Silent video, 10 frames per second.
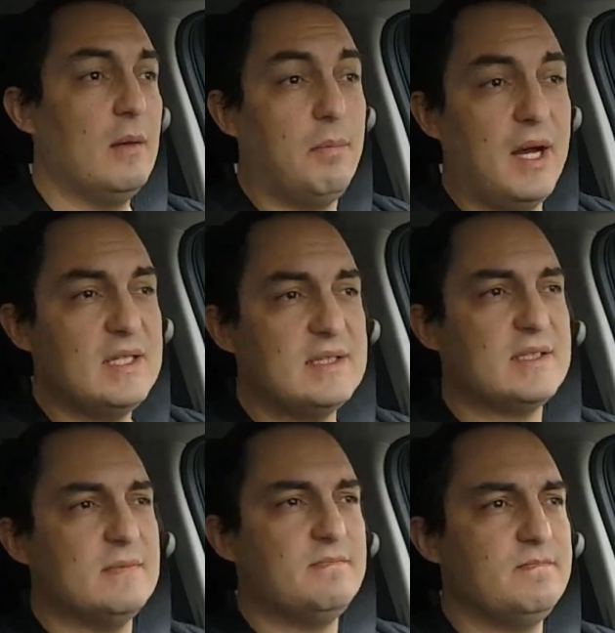
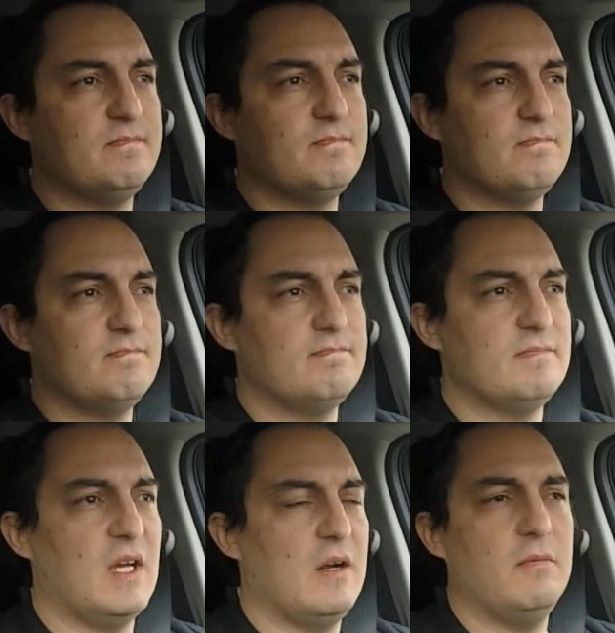But,
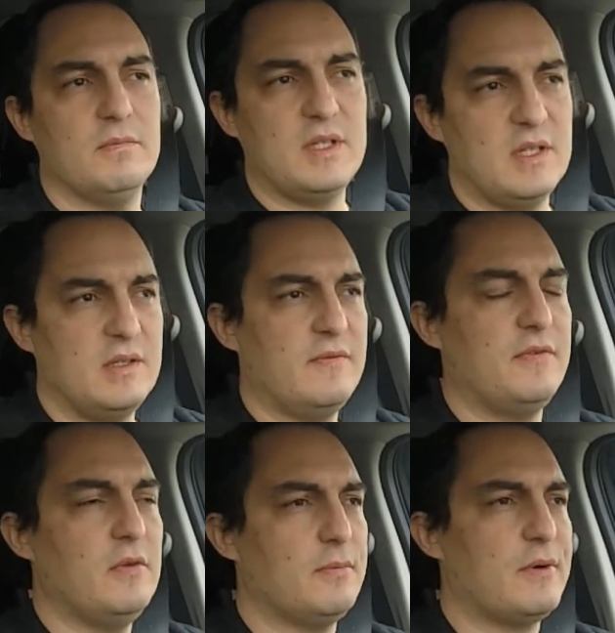you know, the
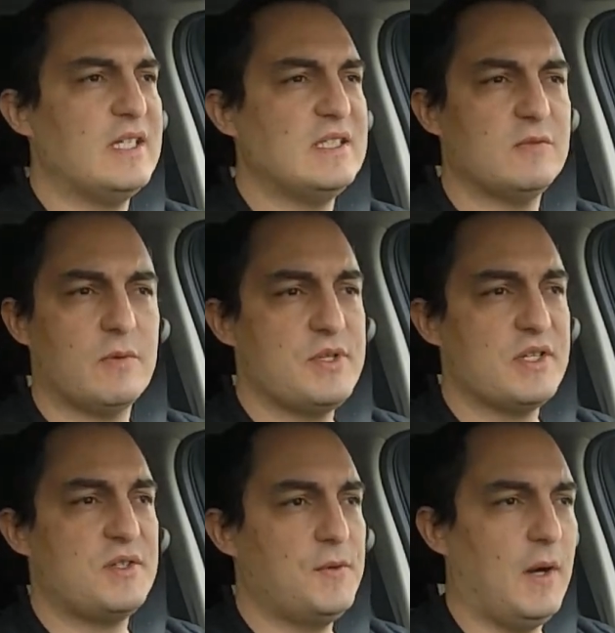fuel prices were
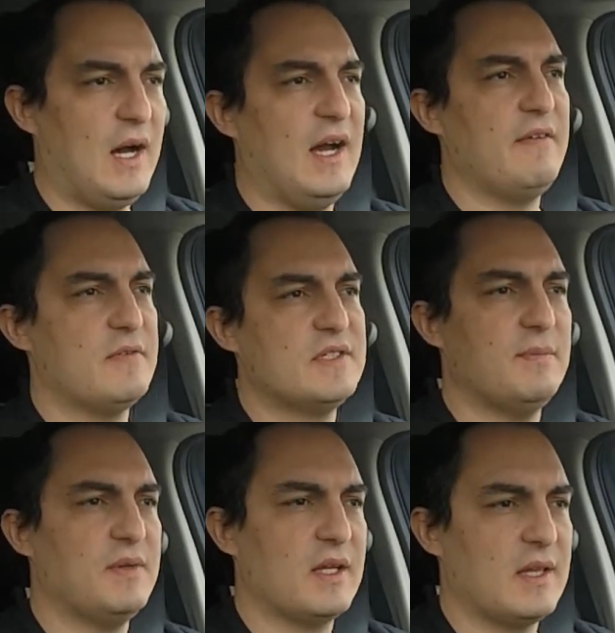just too high for
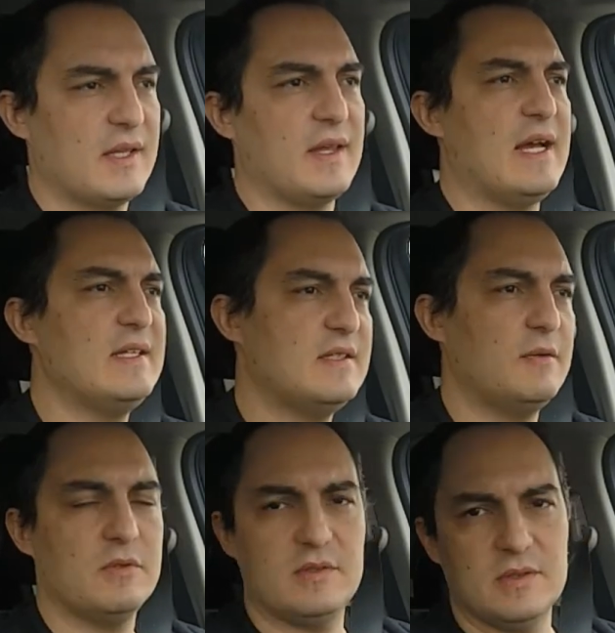something like that. It
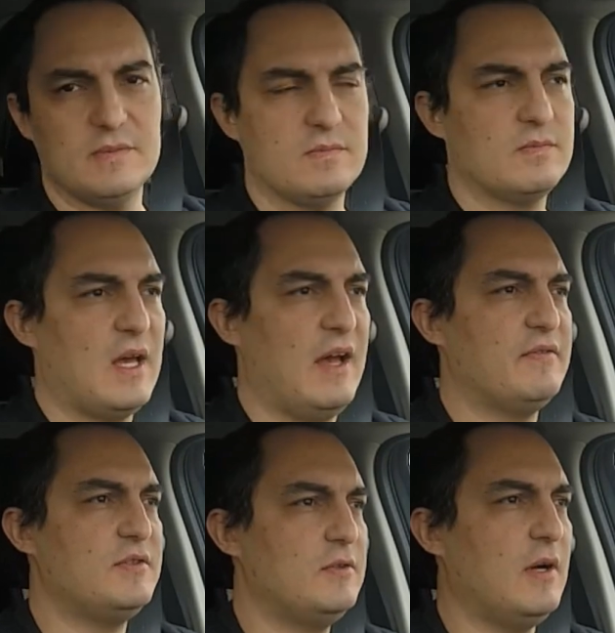would
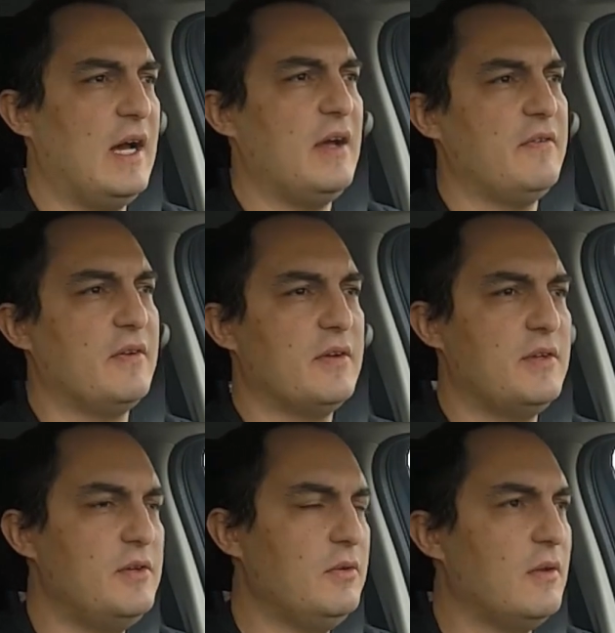have too high of a
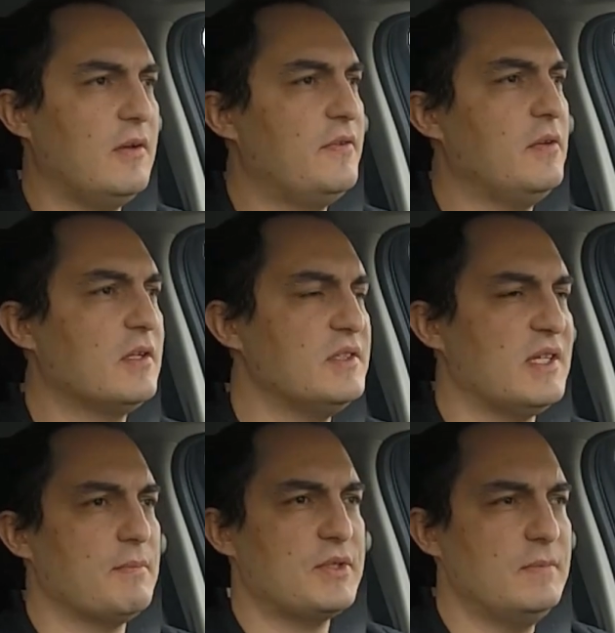fuel
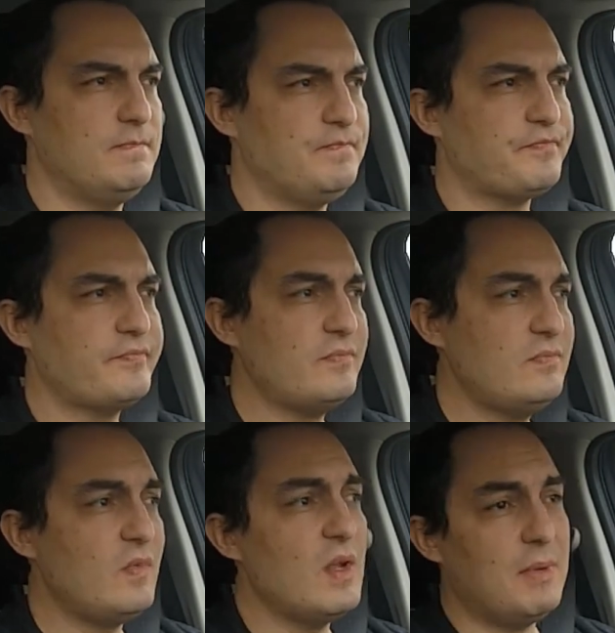consumption.
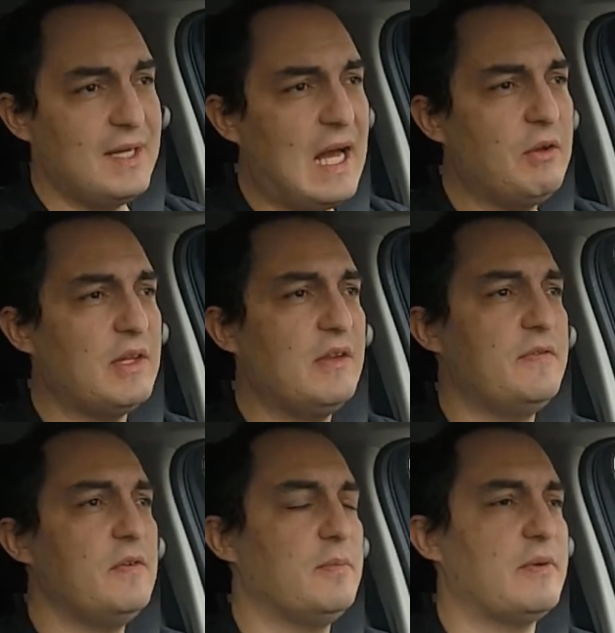But now that the
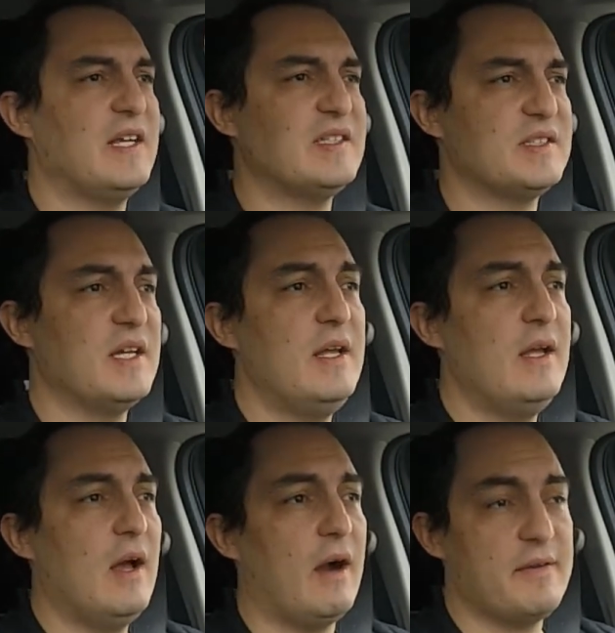fuel prices
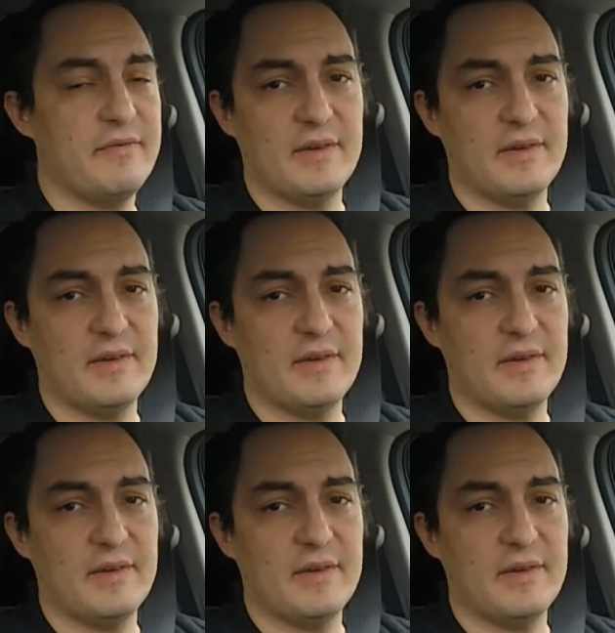are even